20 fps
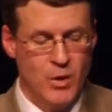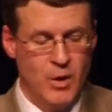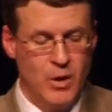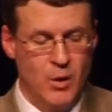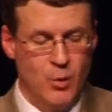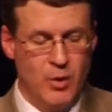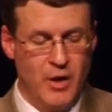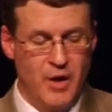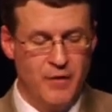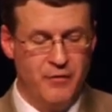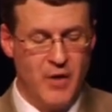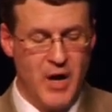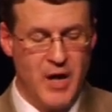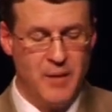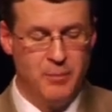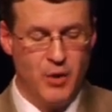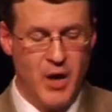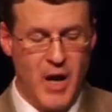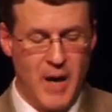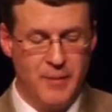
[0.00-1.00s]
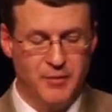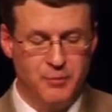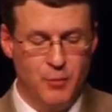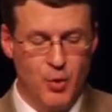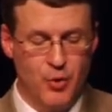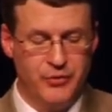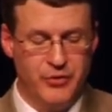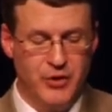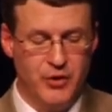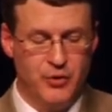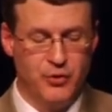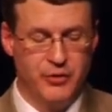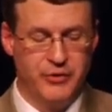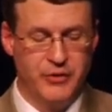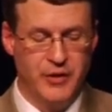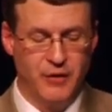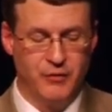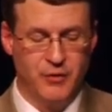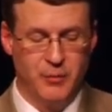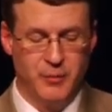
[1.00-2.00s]
What I find perhaps most interesting
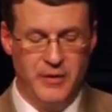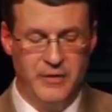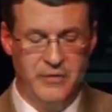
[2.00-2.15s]
from these